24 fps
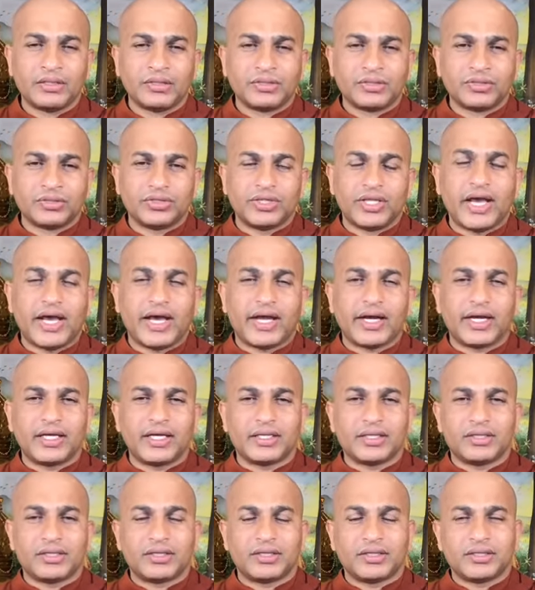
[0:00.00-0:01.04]
So there
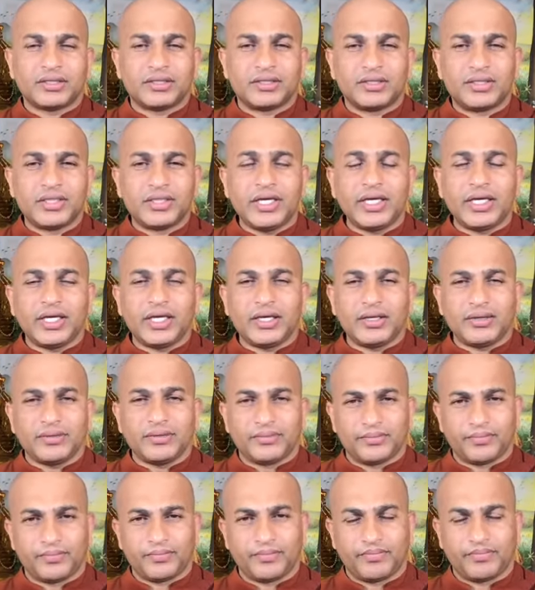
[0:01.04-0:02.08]
are the three
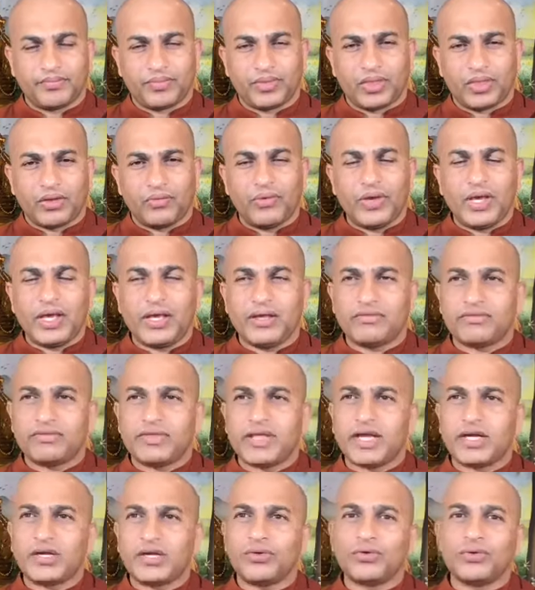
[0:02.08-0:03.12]
ways
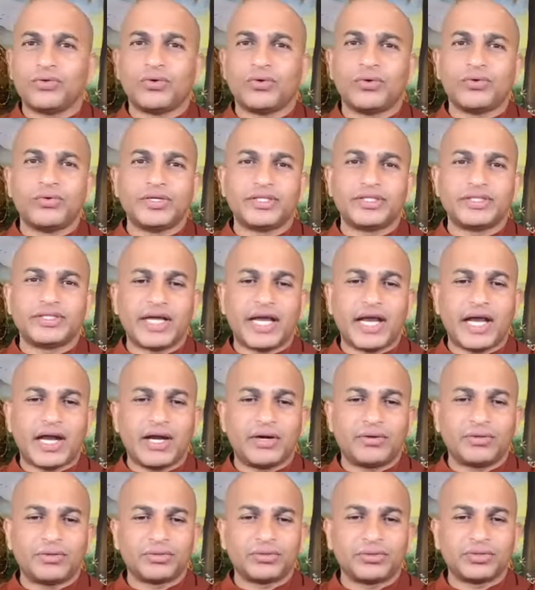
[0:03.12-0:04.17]
that you always
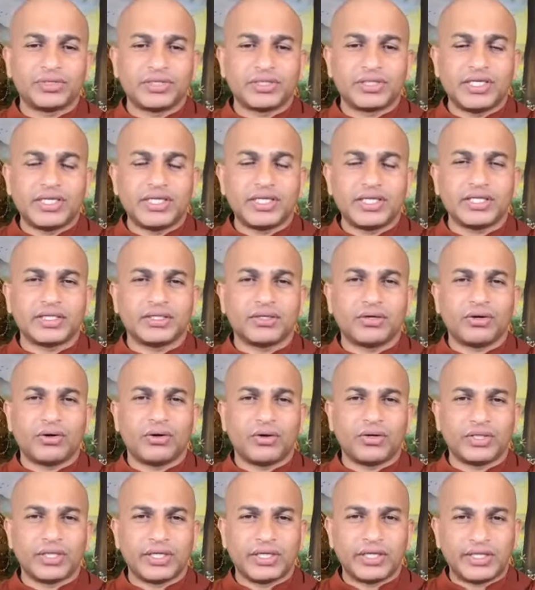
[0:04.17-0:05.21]
have to think
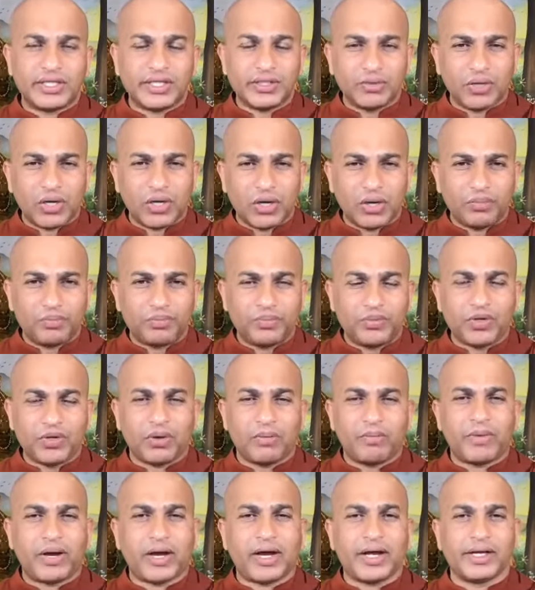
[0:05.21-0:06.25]
or the develop
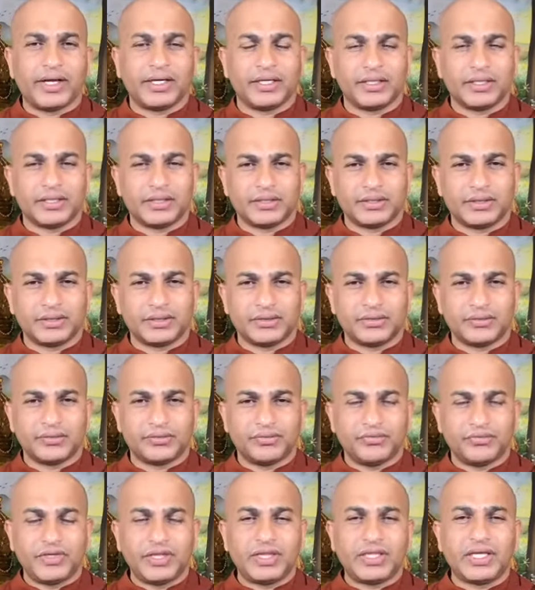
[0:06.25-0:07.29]
your mind
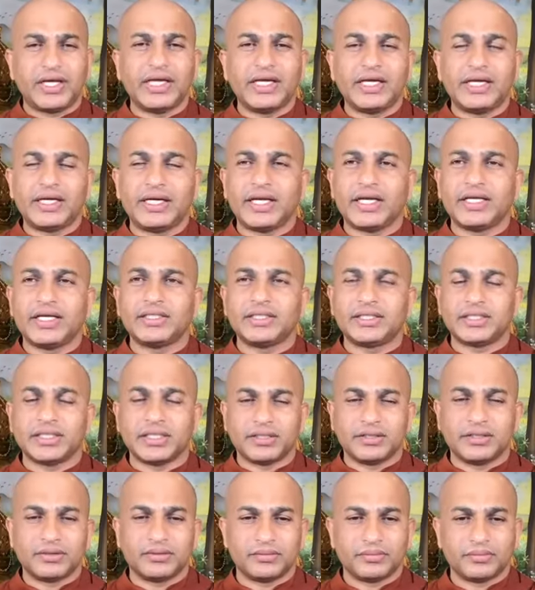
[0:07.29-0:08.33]
with the
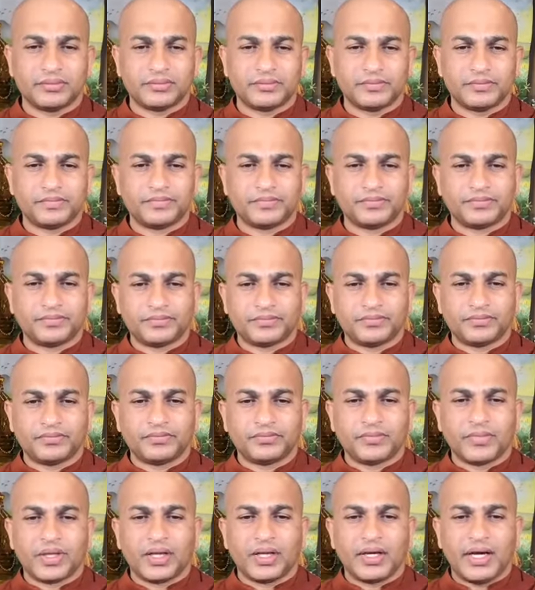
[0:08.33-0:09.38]
intention.
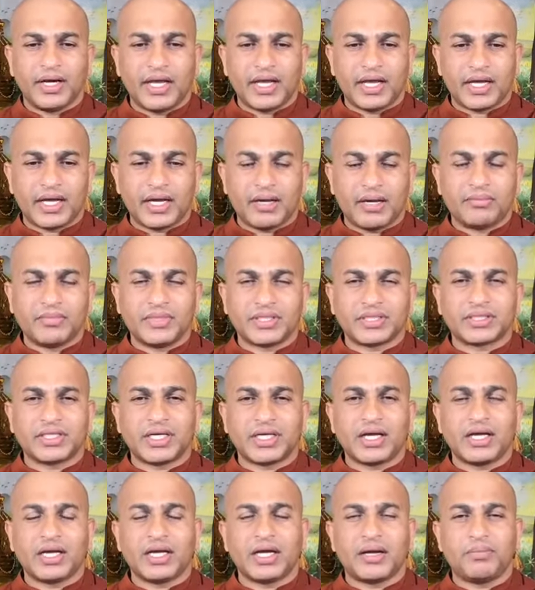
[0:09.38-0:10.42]
Nekamma
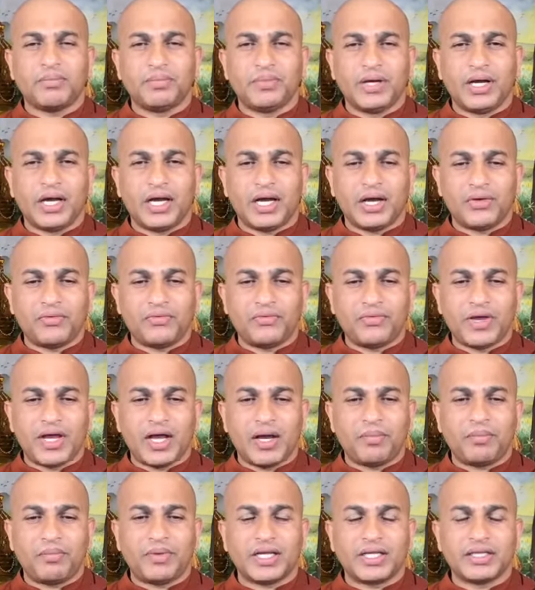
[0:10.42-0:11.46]
Sankappa,
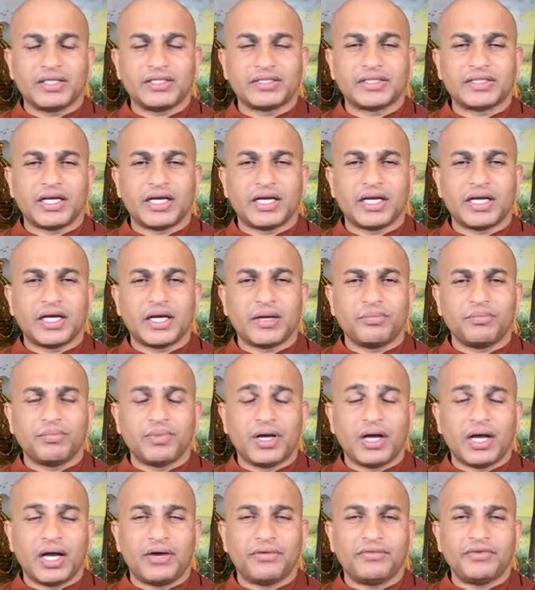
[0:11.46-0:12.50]
Avyapada
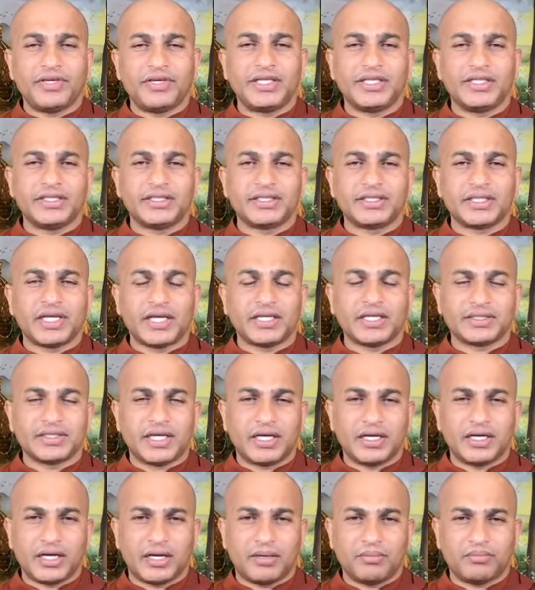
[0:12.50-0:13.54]
Sankappa, Avihinsa
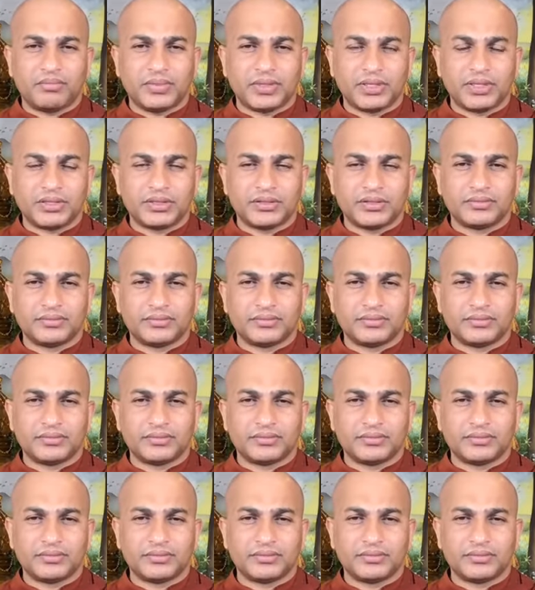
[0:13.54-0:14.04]
Sankappa.